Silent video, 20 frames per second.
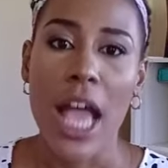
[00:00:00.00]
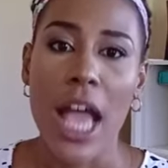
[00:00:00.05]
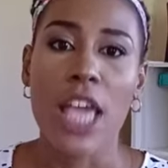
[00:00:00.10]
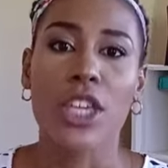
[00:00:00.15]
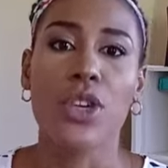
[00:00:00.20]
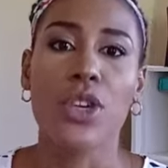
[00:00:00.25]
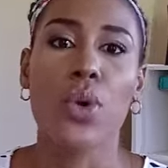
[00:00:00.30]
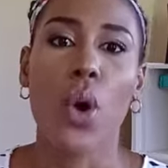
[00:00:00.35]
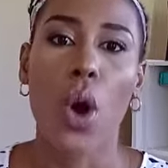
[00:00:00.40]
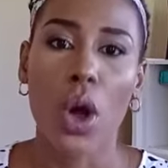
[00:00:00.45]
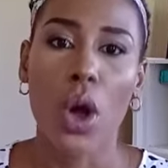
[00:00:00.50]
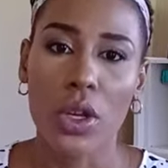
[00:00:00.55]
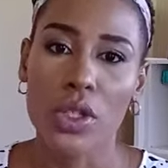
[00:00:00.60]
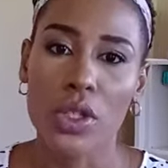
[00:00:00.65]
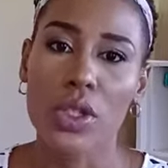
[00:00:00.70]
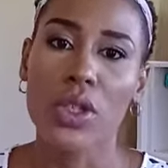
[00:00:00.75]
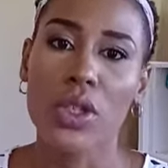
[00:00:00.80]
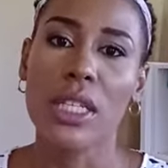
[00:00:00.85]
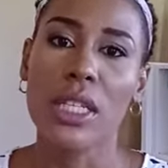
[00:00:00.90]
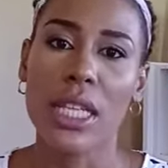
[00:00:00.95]
You
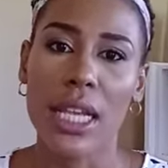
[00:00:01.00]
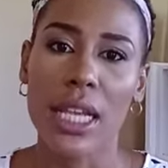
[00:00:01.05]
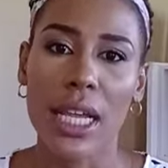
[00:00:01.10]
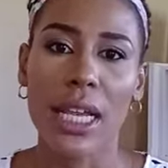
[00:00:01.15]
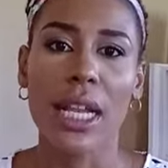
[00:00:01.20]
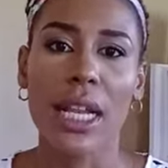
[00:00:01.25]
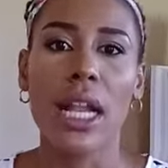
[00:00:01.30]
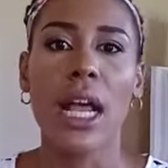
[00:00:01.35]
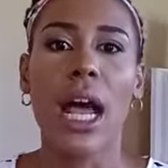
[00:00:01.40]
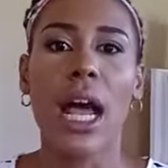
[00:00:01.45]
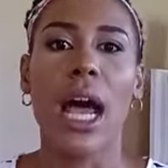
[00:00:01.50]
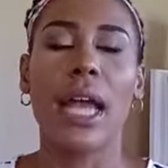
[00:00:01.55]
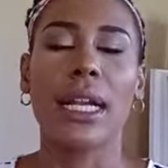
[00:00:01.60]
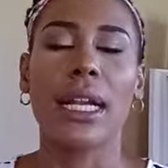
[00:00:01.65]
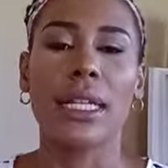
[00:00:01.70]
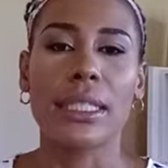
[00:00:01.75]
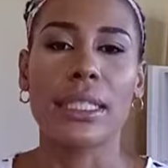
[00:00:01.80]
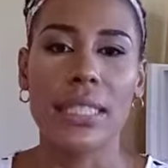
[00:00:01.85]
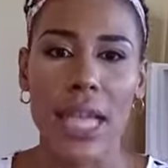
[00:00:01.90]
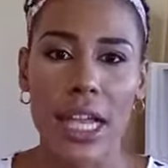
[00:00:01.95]
also need an
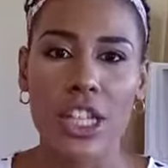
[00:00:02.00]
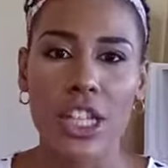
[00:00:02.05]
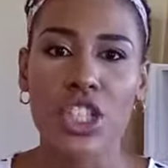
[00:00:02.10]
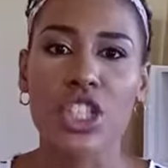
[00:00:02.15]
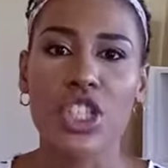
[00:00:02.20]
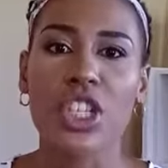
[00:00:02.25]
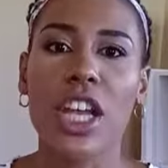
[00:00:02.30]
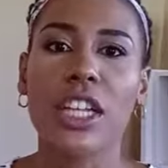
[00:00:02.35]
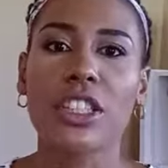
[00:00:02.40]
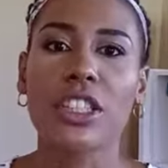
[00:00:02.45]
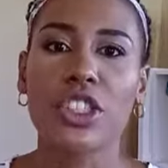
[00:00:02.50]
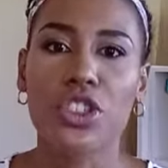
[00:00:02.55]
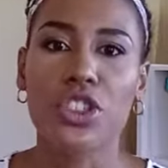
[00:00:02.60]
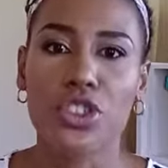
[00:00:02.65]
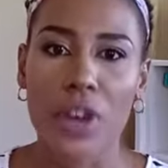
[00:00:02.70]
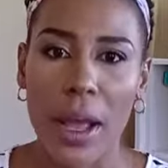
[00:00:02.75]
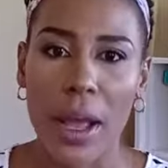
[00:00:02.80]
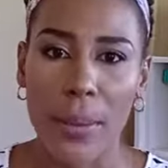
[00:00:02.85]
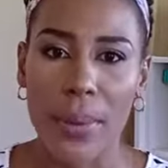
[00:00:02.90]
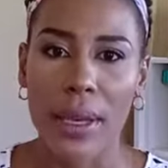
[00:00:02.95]
attention
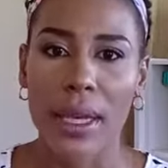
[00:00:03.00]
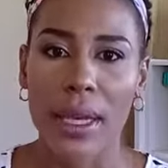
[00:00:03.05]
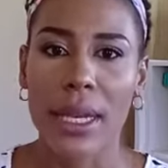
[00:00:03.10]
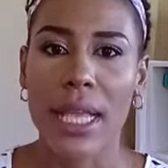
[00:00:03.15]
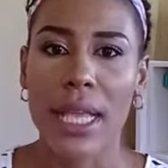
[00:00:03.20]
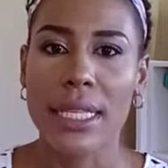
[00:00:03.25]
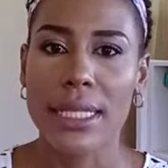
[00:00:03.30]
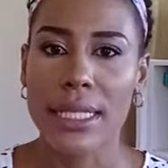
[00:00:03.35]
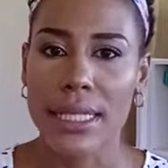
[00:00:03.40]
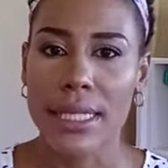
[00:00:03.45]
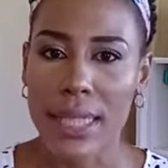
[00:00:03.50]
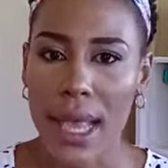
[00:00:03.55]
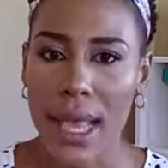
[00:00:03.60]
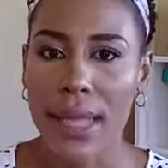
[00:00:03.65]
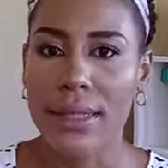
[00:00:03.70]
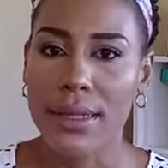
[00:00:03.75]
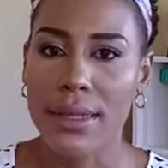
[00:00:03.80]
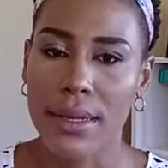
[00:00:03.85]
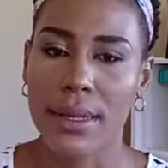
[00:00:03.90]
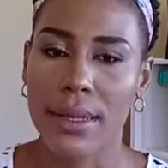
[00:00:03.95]
grabbing
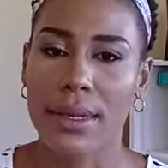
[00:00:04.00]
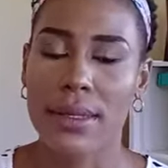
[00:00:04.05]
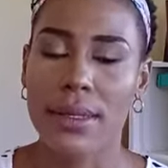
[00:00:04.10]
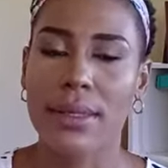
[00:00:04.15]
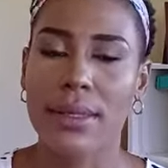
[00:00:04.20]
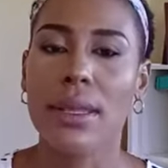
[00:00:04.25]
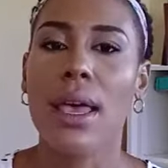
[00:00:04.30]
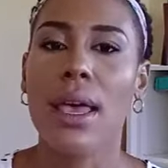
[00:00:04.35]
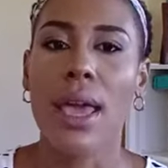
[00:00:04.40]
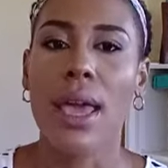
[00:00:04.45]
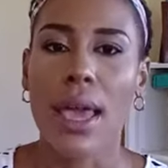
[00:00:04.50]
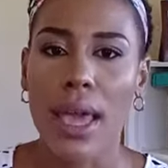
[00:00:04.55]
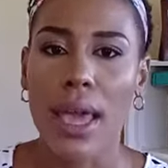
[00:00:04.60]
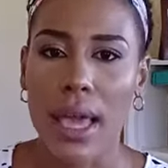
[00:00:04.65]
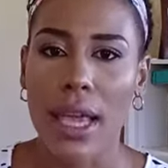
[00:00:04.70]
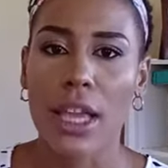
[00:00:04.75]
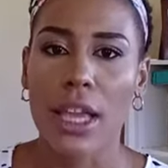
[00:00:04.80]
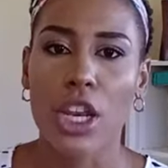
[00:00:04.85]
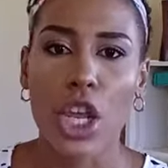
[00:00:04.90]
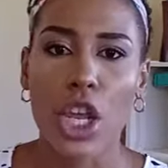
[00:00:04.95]
sentence
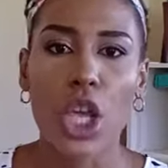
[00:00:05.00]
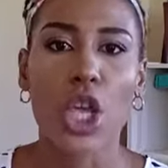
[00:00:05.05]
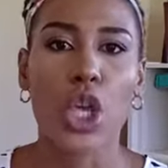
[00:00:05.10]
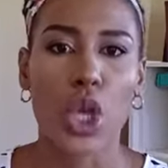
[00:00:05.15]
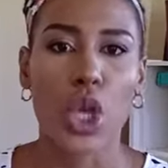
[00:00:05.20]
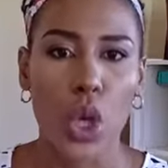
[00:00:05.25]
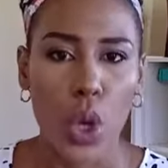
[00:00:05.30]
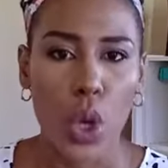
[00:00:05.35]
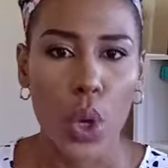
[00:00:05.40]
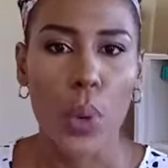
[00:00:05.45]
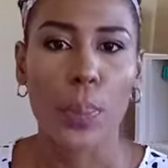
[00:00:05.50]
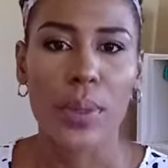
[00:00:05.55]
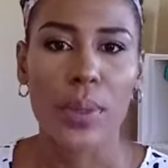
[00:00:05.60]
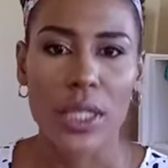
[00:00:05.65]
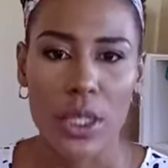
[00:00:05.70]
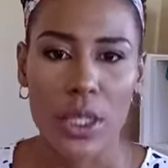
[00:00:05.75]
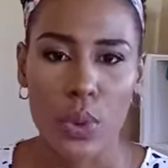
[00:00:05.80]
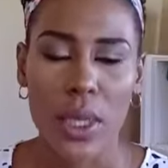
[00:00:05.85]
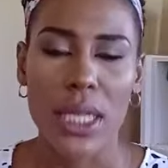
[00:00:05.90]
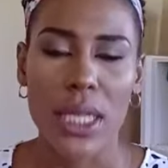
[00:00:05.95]
in your
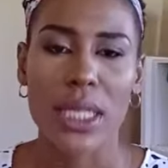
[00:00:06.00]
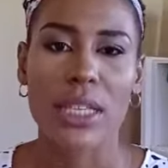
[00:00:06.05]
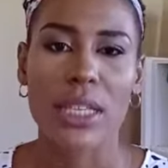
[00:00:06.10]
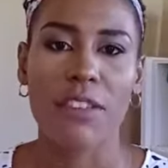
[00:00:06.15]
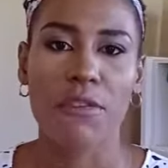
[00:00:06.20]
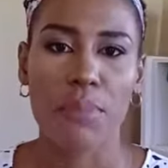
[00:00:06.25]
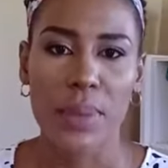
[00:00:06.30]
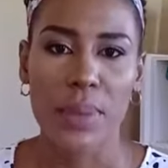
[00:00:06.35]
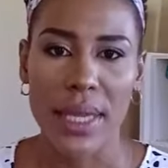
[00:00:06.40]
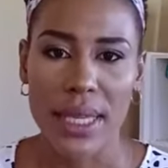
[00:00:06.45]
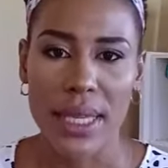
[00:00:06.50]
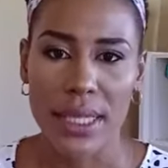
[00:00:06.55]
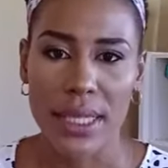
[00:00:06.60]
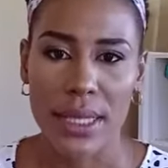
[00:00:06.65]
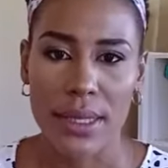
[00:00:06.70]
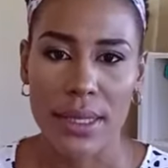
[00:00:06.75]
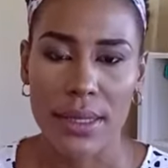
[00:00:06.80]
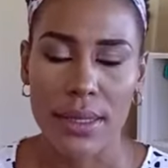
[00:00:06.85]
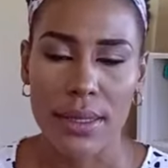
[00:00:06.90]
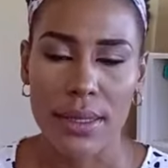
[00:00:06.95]
persuasive
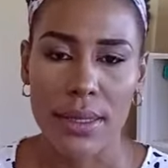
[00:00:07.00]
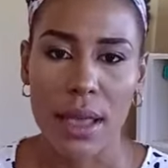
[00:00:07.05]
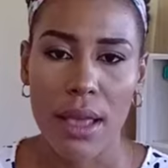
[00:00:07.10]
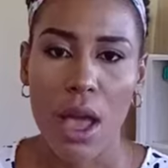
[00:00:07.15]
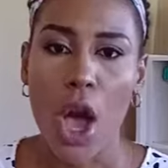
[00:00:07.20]
pieces.